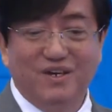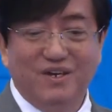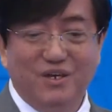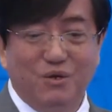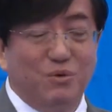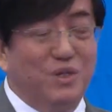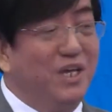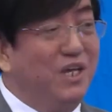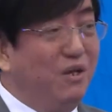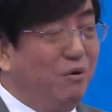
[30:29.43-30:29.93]

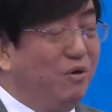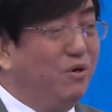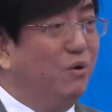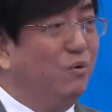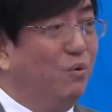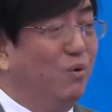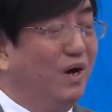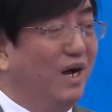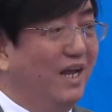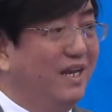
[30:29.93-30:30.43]
You think you want to
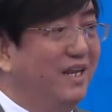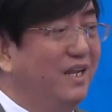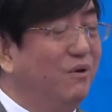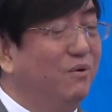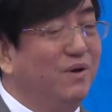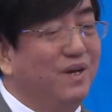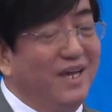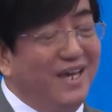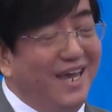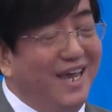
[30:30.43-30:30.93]
work
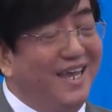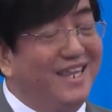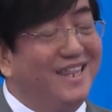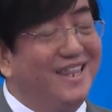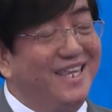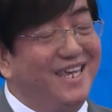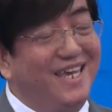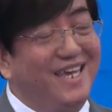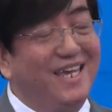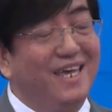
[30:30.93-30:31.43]
until
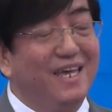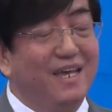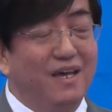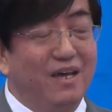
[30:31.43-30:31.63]
80?